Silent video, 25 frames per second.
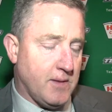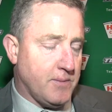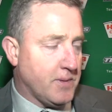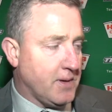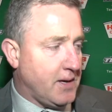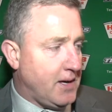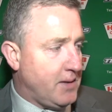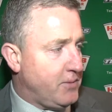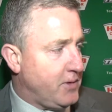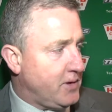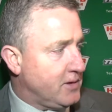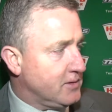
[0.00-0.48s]
up a
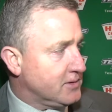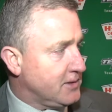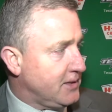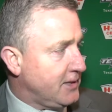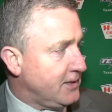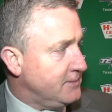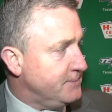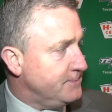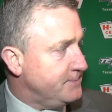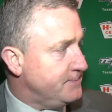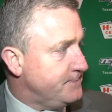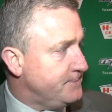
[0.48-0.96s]
game winner
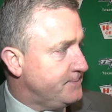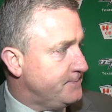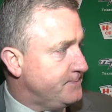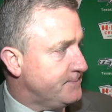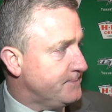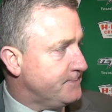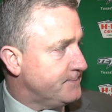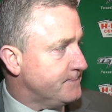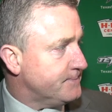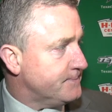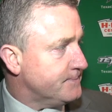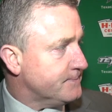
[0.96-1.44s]
tonight.
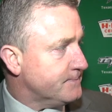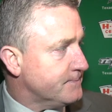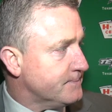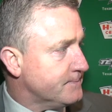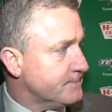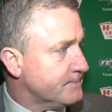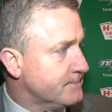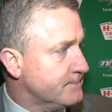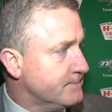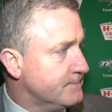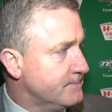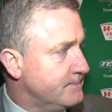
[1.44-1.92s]
Where does this
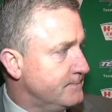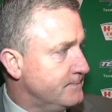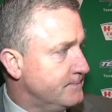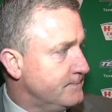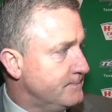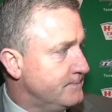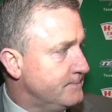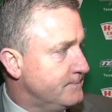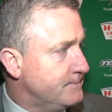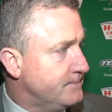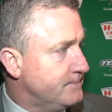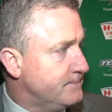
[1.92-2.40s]

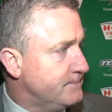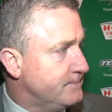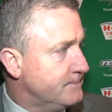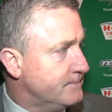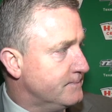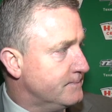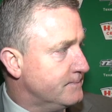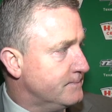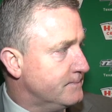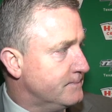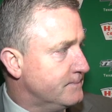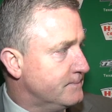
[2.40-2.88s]
win
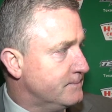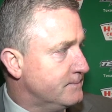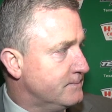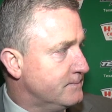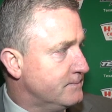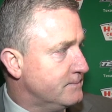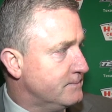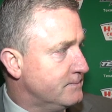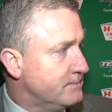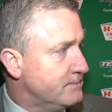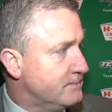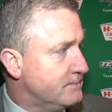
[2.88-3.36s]
rank
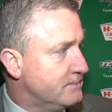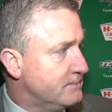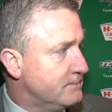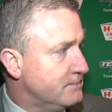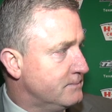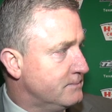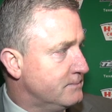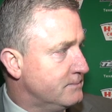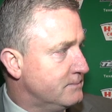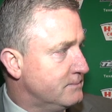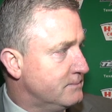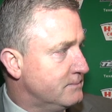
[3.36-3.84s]

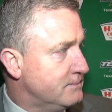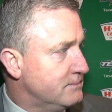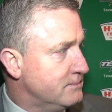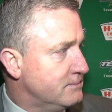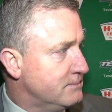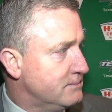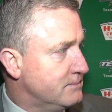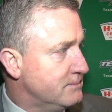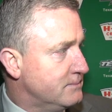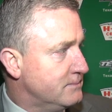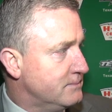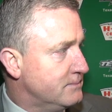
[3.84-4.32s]
amongst all
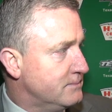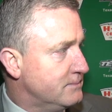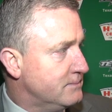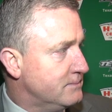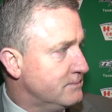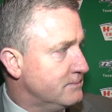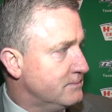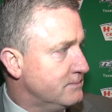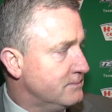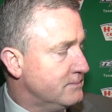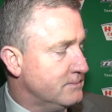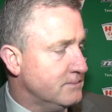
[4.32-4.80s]
of them this
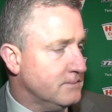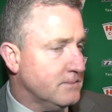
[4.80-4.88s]
season?